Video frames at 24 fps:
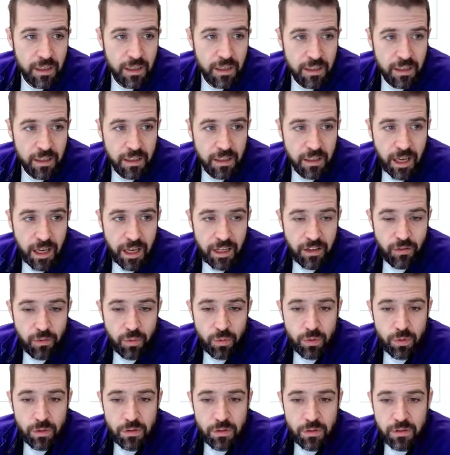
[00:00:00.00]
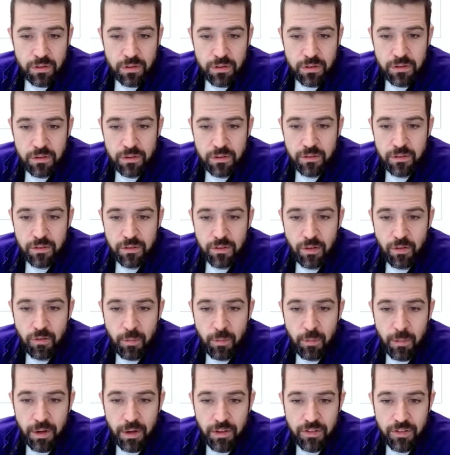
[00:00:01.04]
Line tool, for my
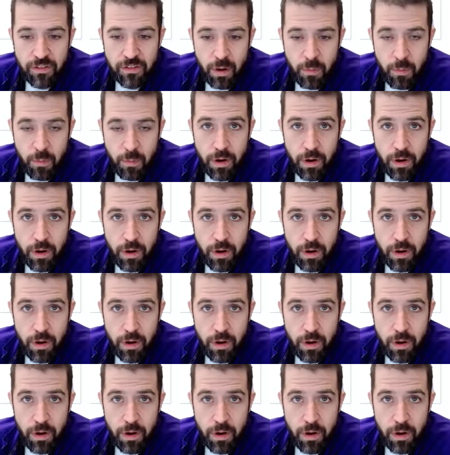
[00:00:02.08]
start point